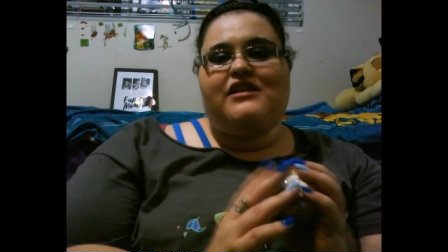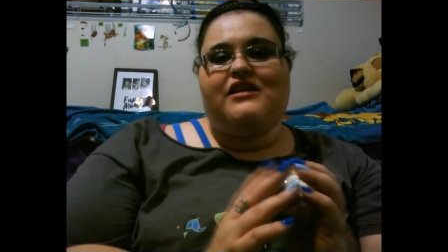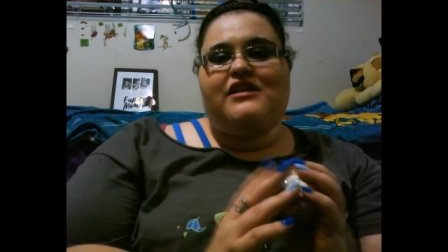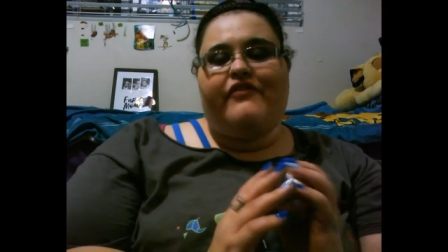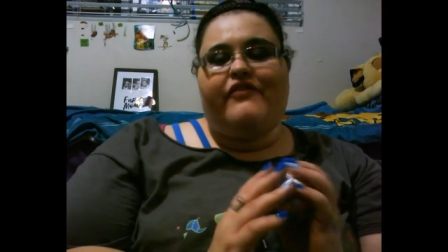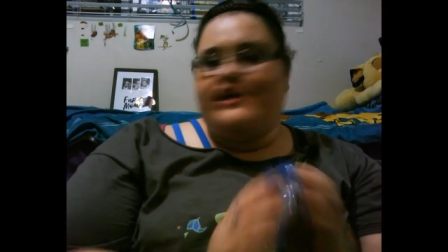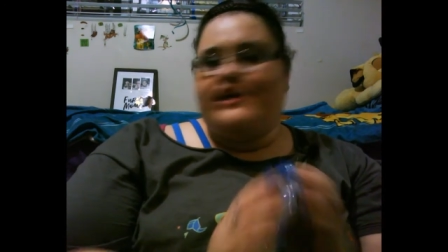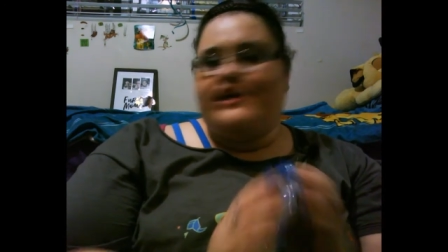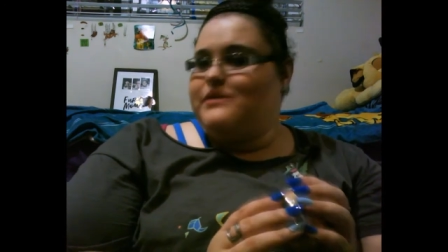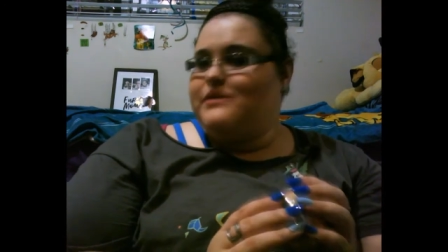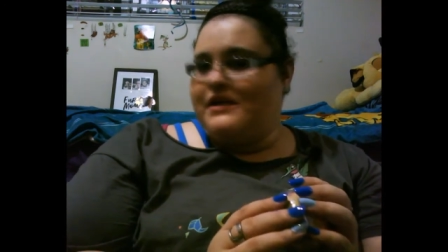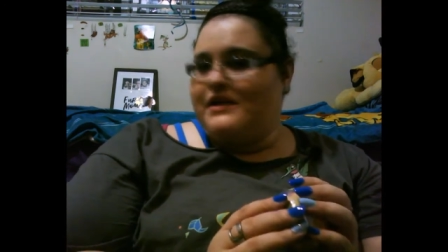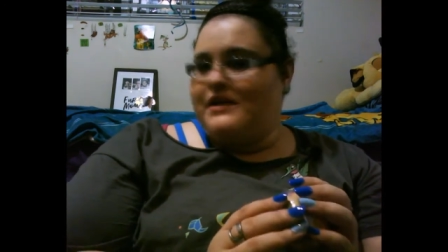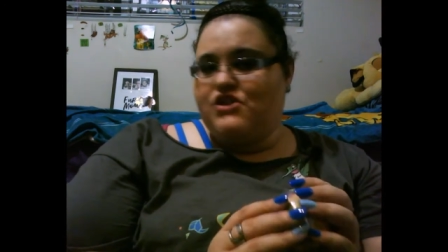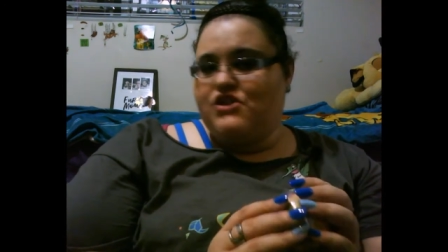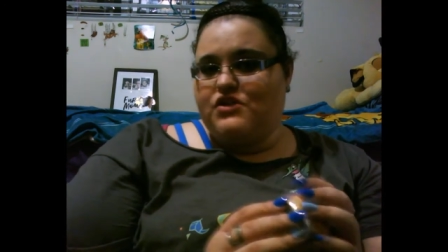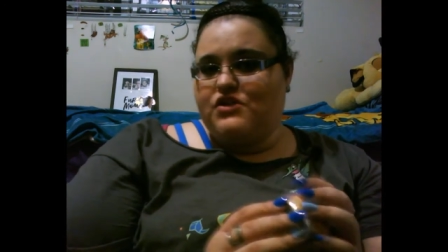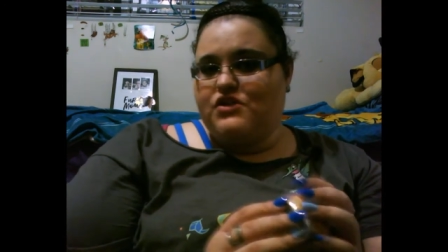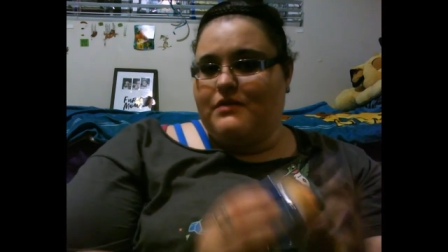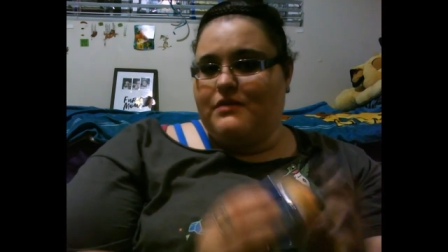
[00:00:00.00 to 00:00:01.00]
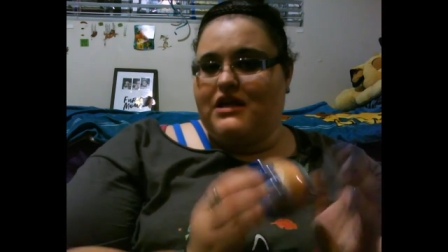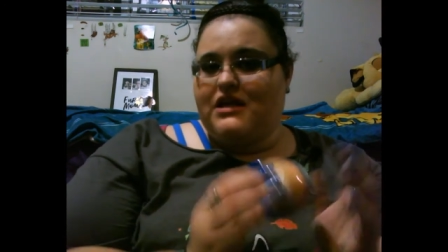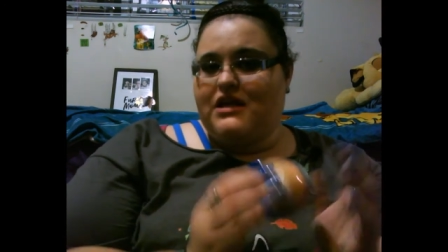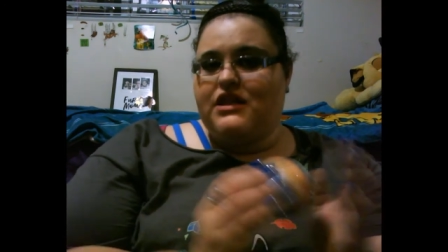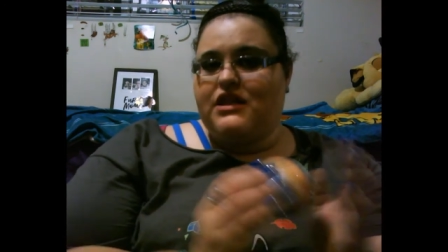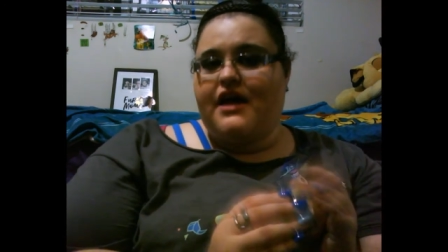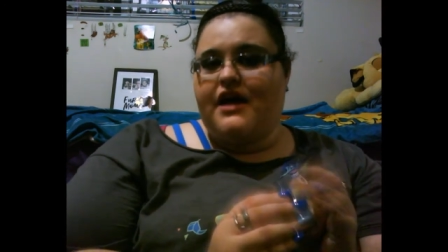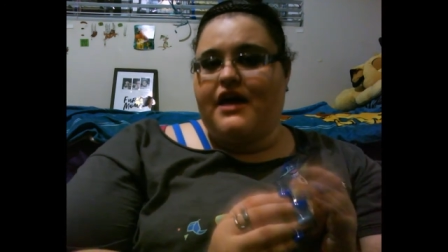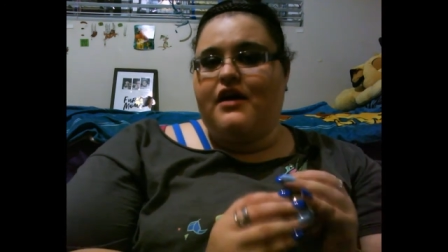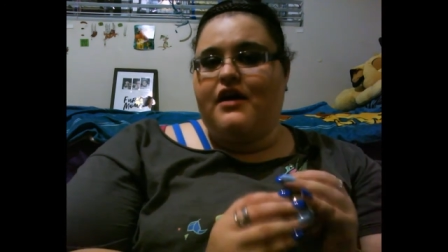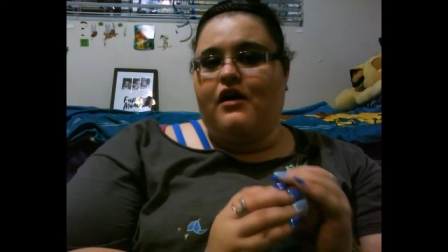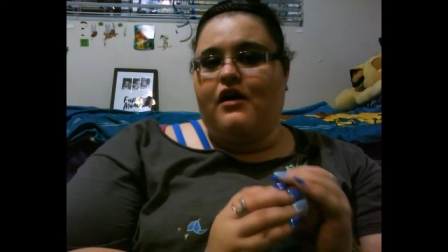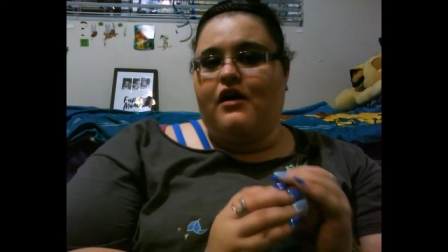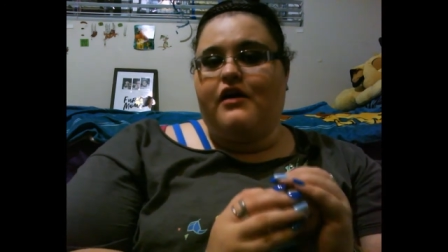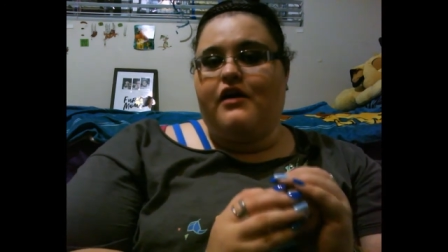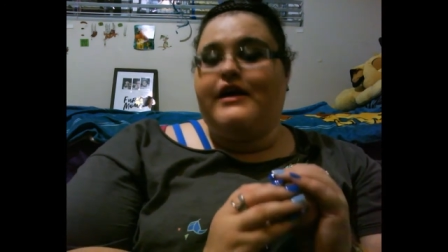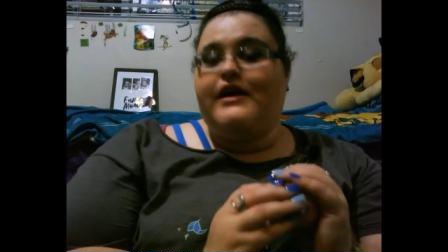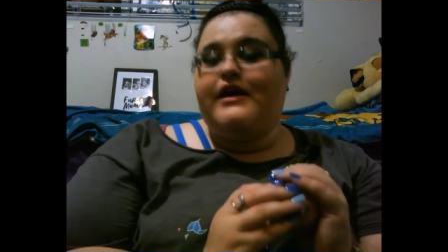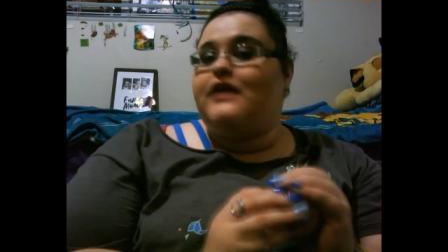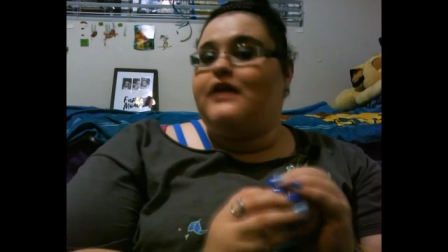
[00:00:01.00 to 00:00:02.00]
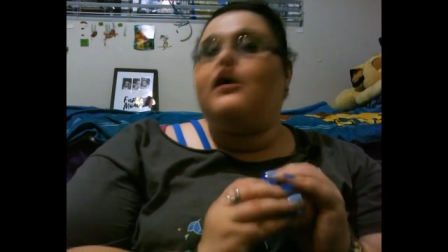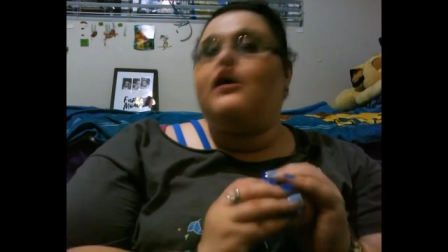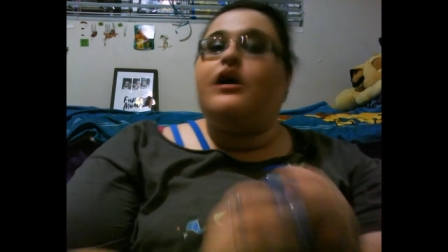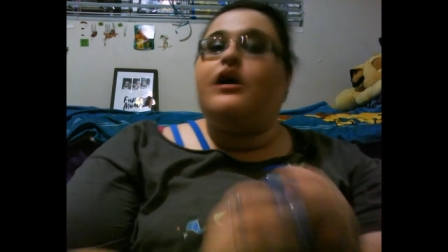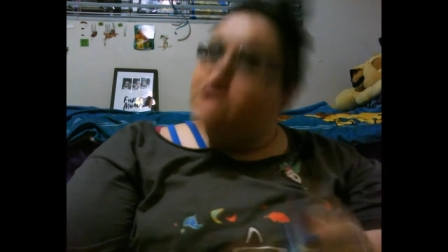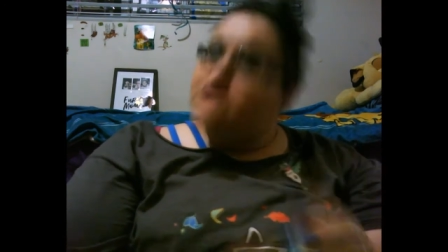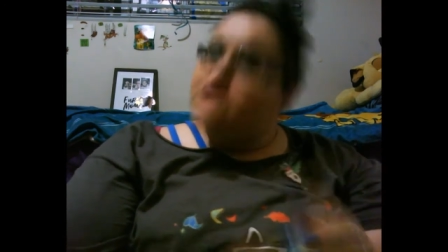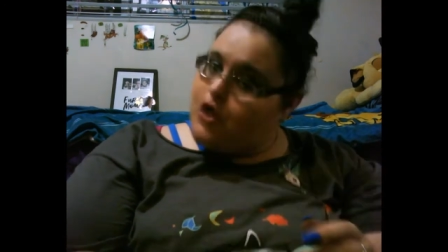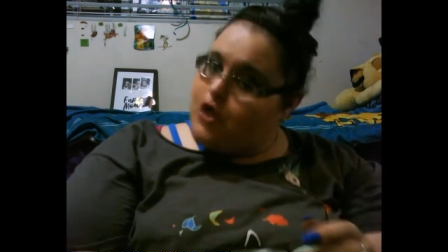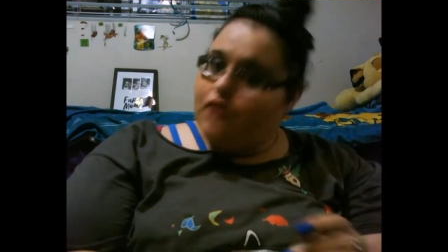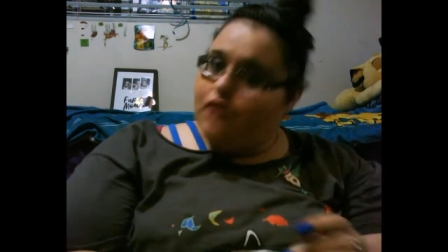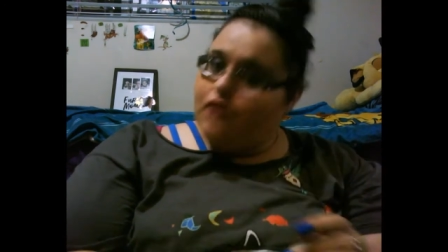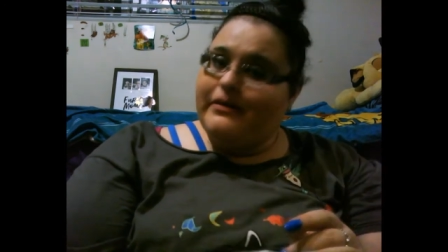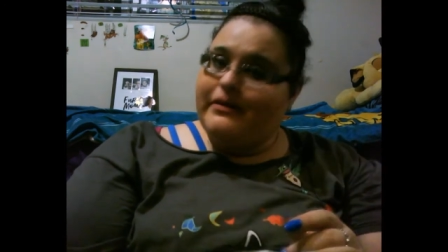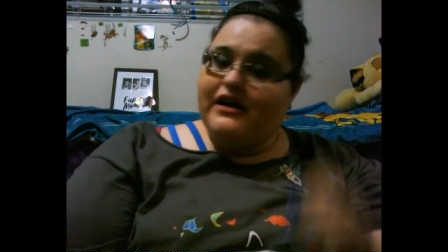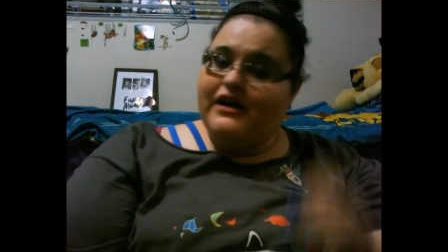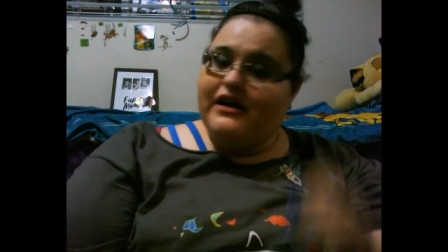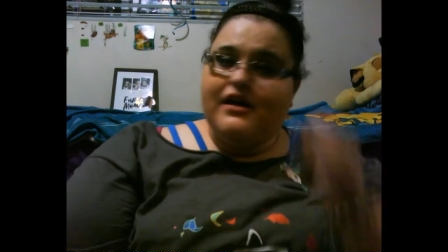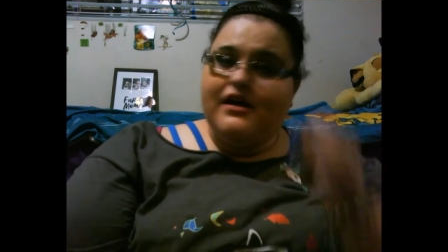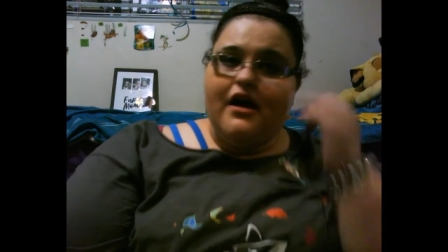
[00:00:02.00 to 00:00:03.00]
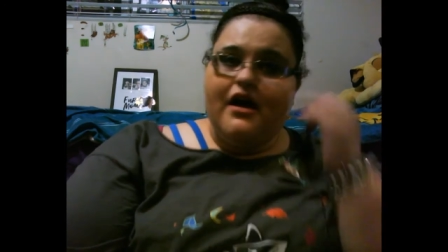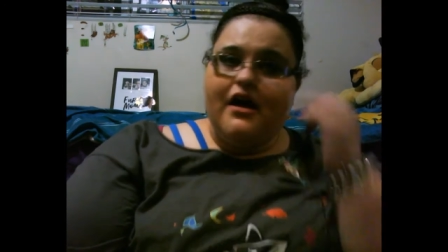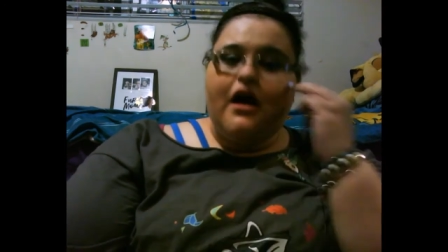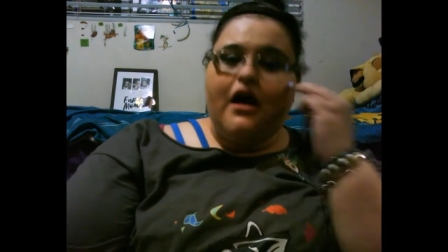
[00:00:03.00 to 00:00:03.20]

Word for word: that are very special to me that are in October.